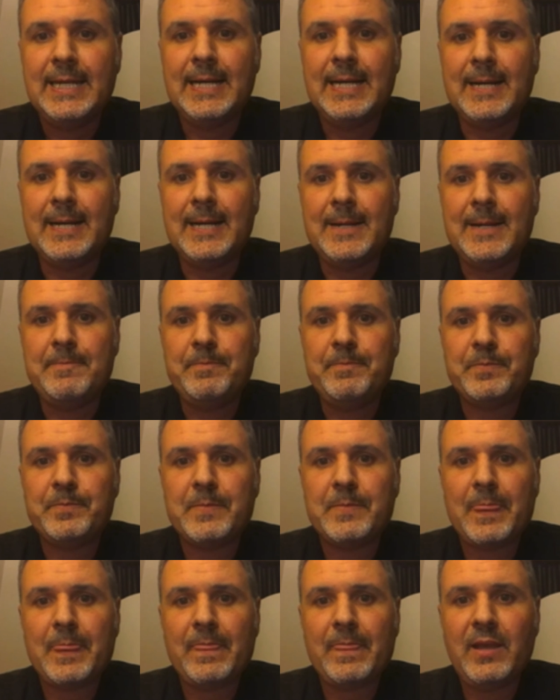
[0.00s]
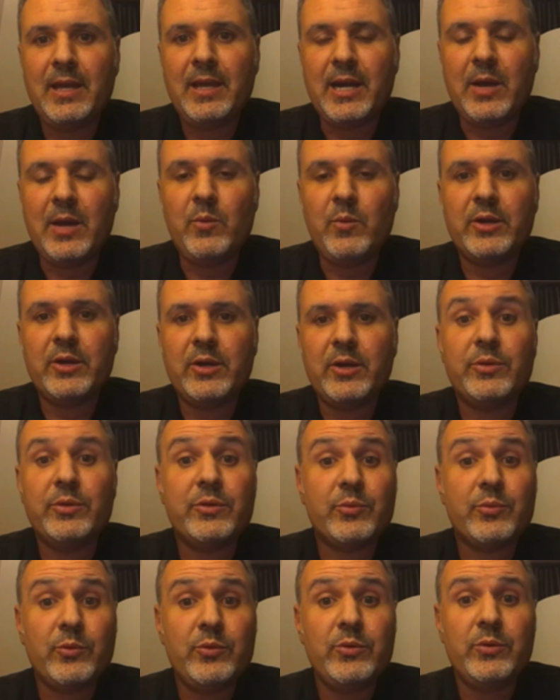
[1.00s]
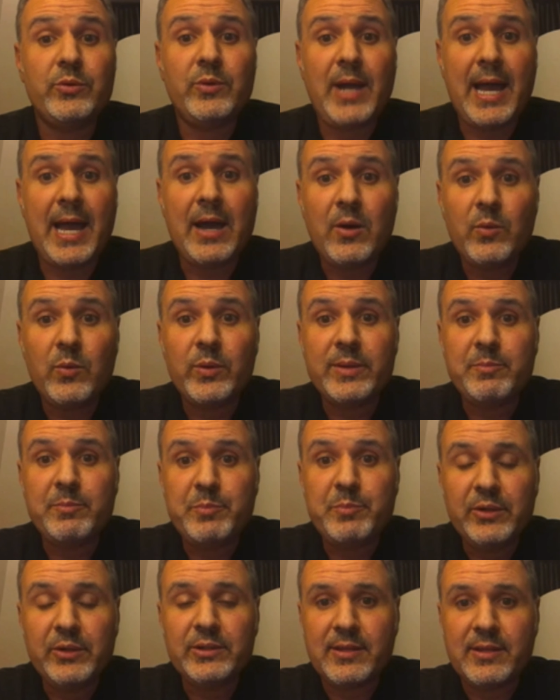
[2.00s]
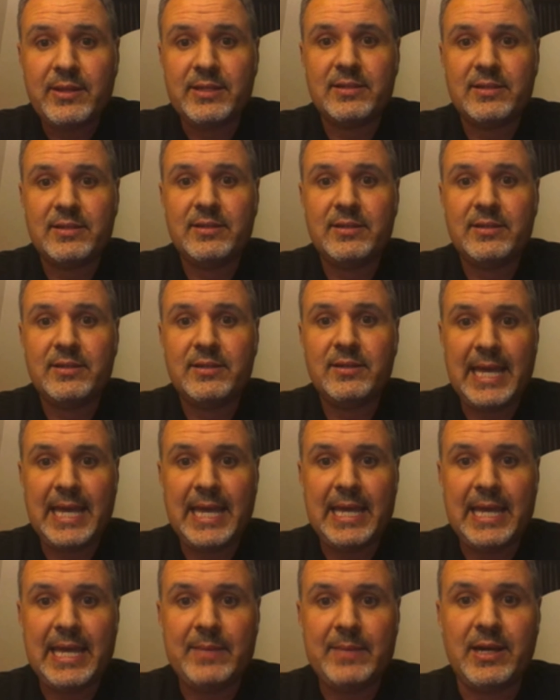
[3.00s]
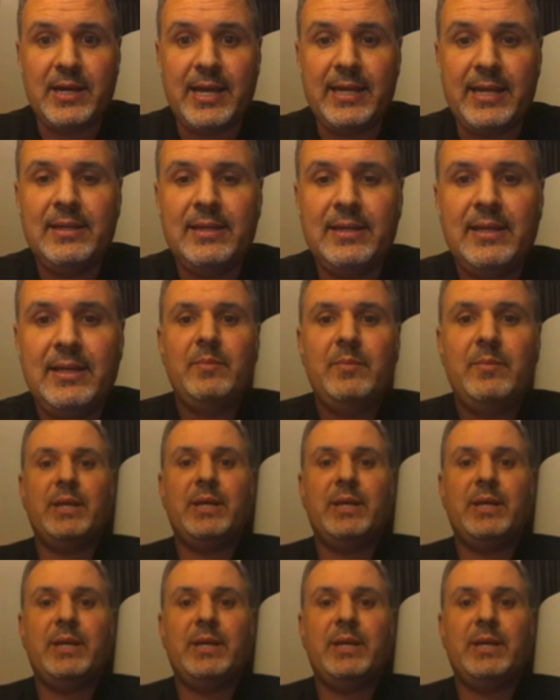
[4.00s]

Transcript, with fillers: Um, and I want to go through how we built this game tonight